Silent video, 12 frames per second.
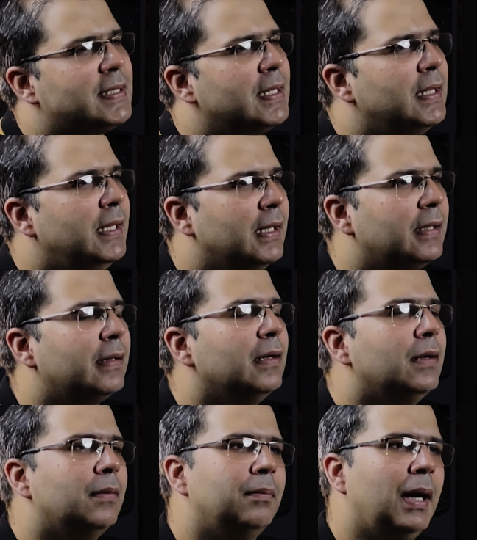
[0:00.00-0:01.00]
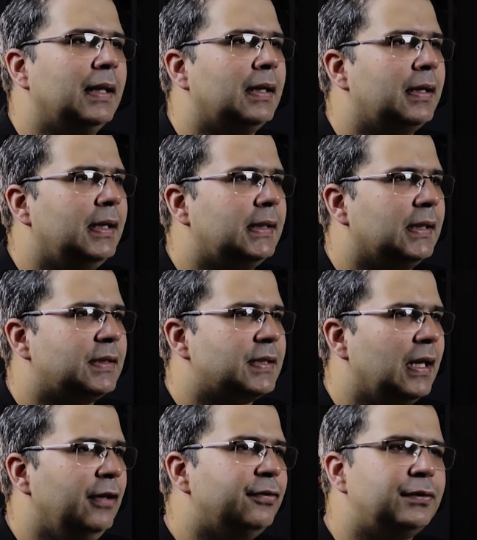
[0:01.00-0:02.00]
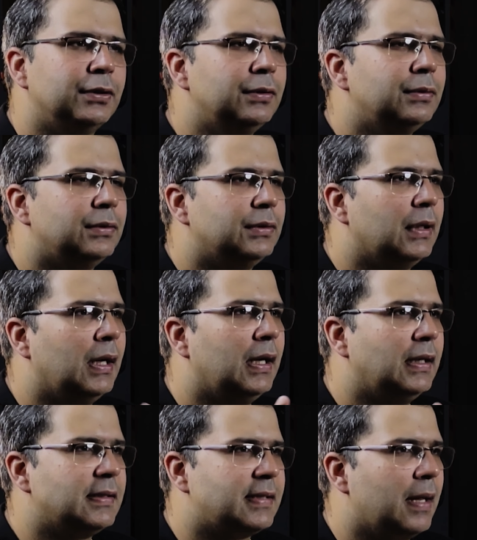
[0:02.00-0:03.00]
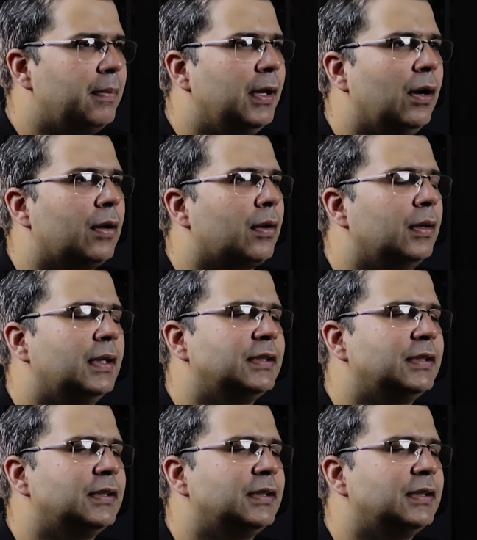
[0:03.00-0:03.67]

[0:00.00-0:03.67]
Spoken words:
a year by the REIT itself to SEBI or on the